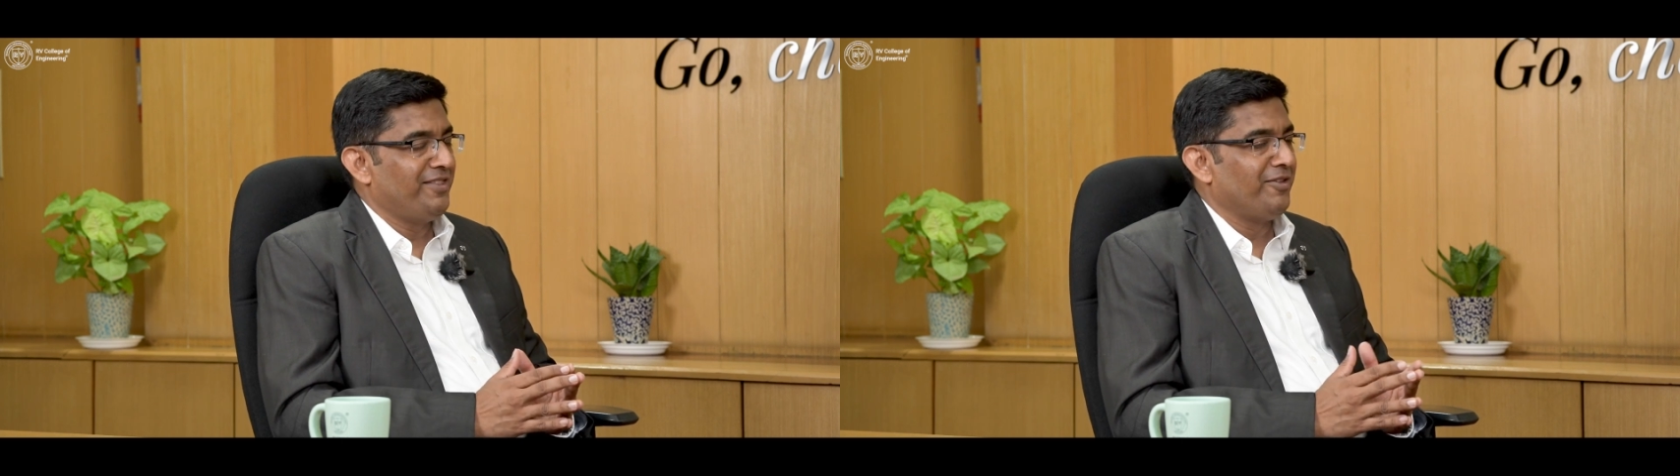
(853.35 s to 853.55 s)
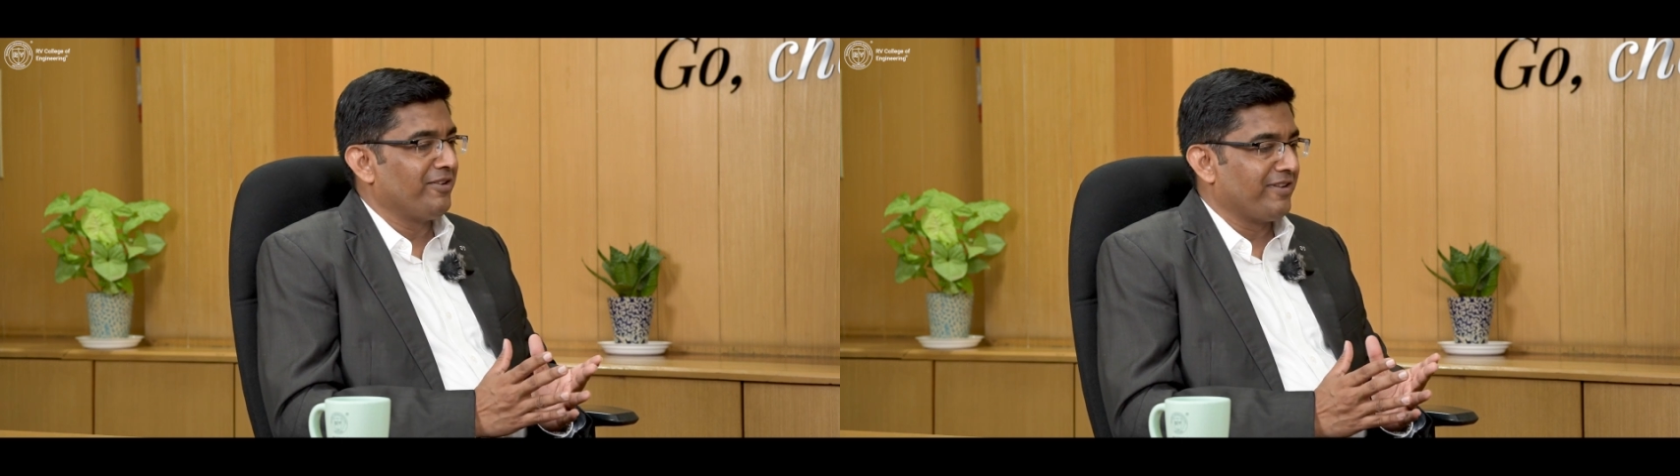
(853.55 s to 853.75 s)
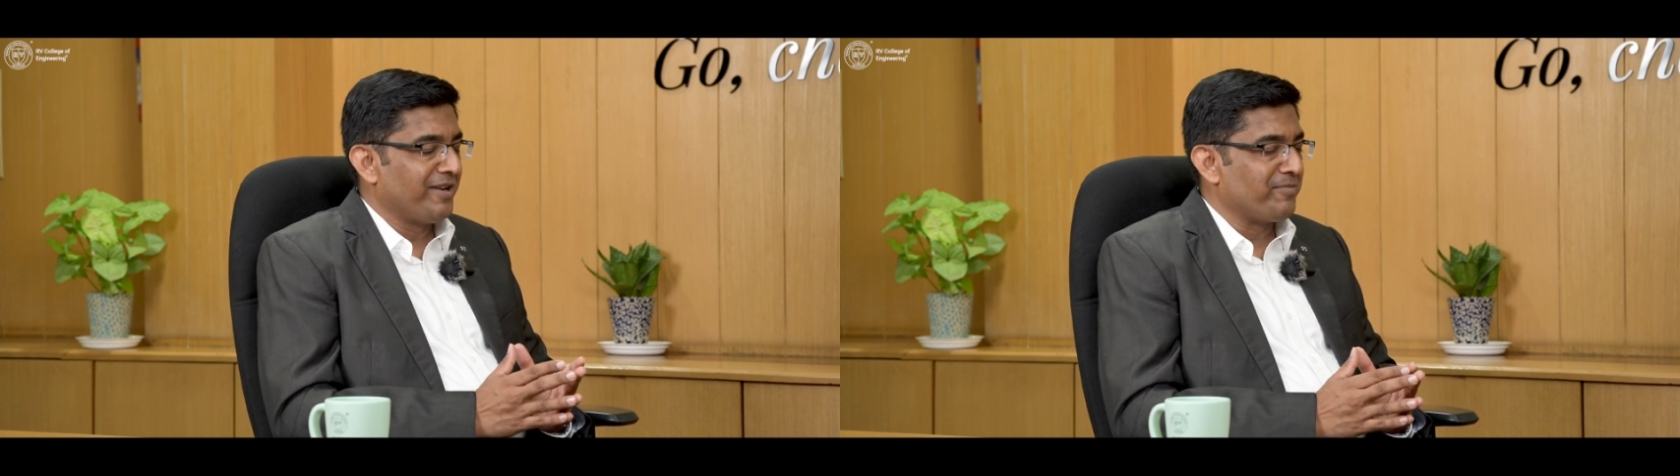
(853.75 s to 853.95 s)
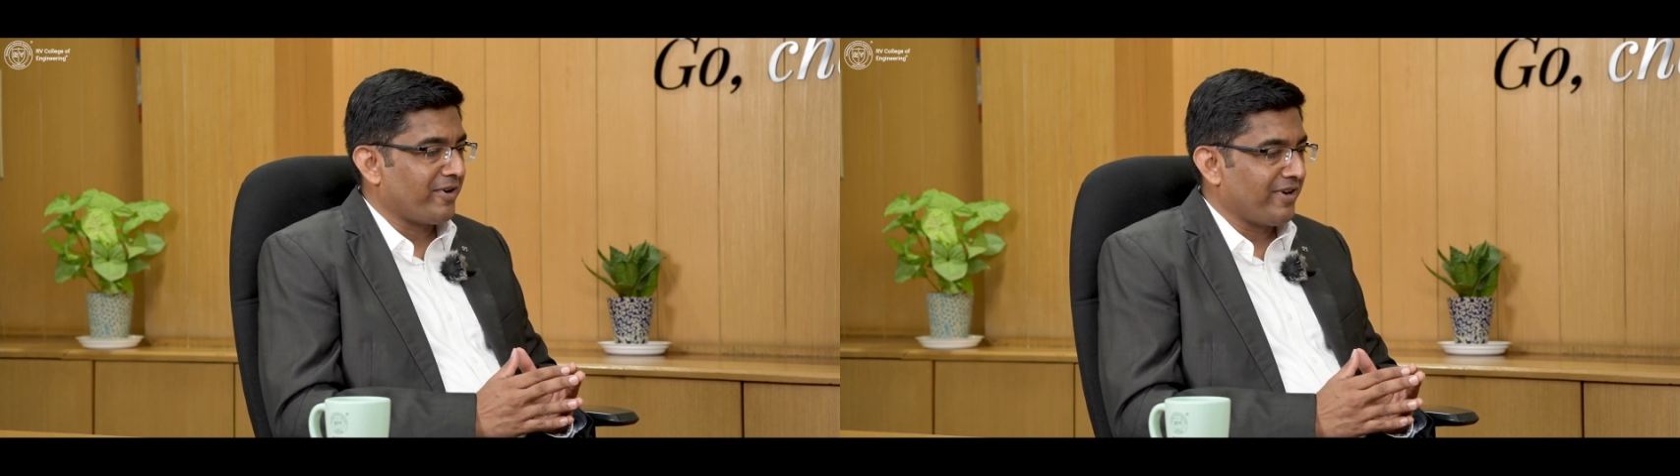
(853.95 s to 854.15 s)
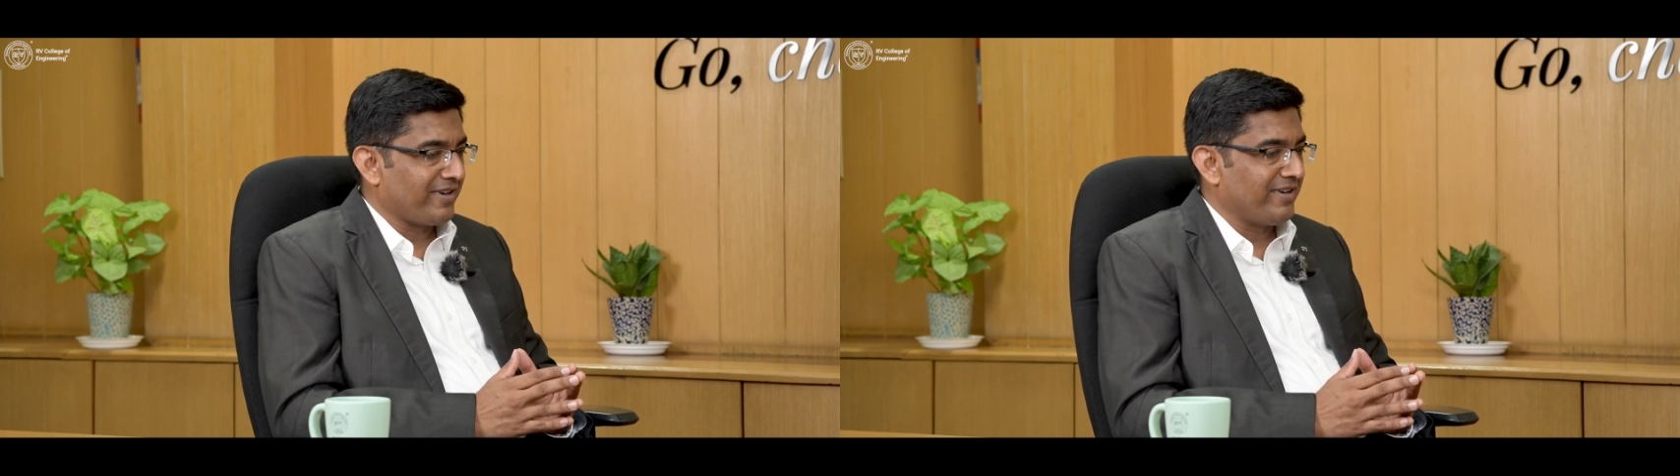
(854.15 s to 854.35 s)
non-green
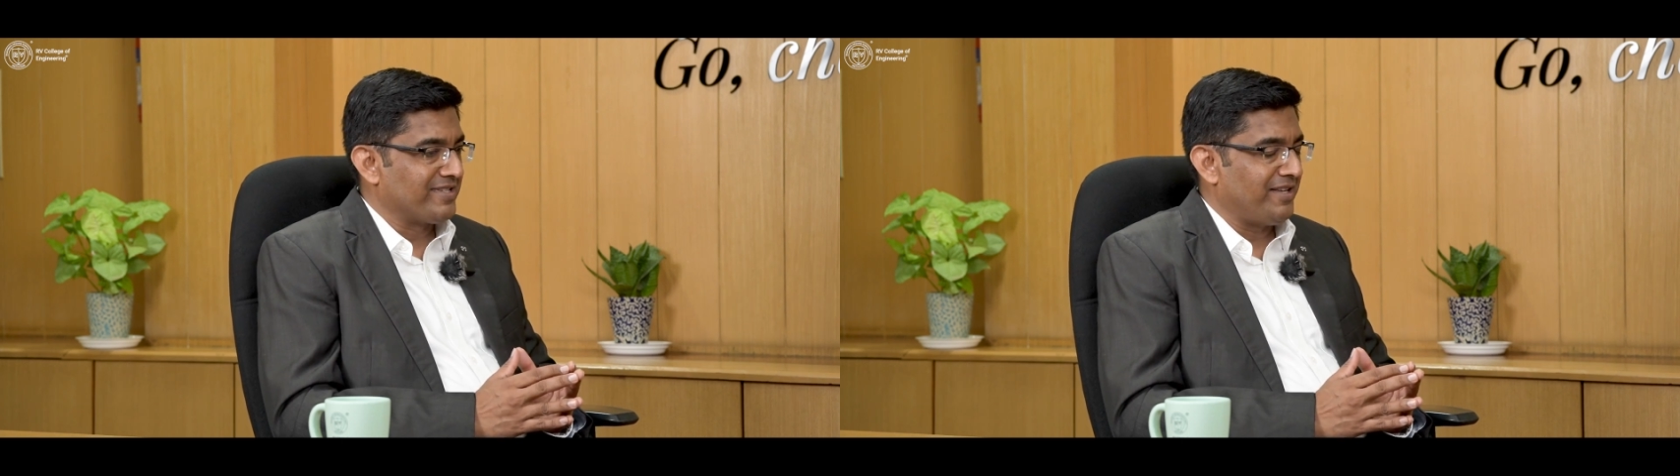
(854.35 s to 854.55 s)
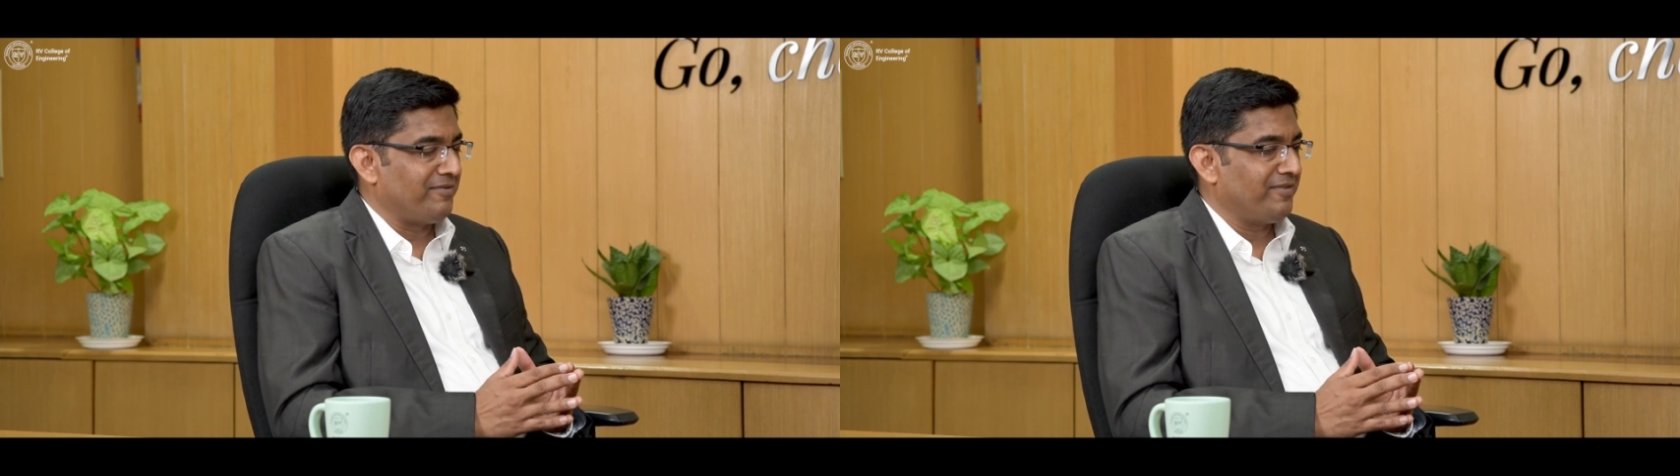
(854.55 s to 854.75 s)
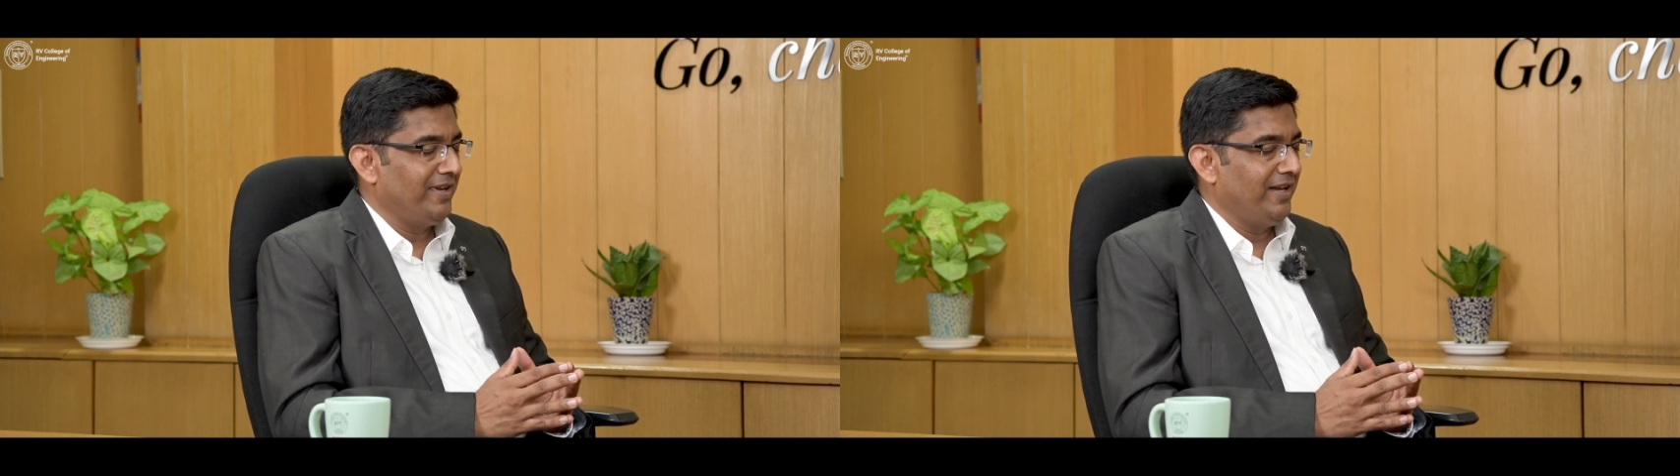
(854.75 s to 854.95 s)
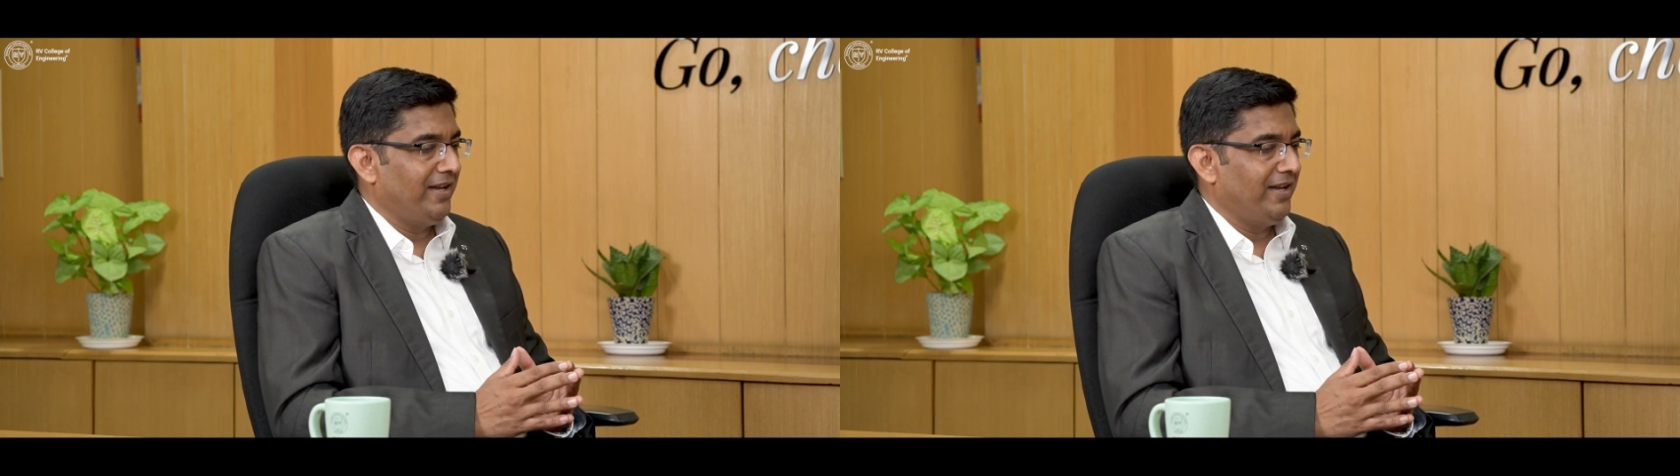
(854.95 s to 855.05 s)
product itself.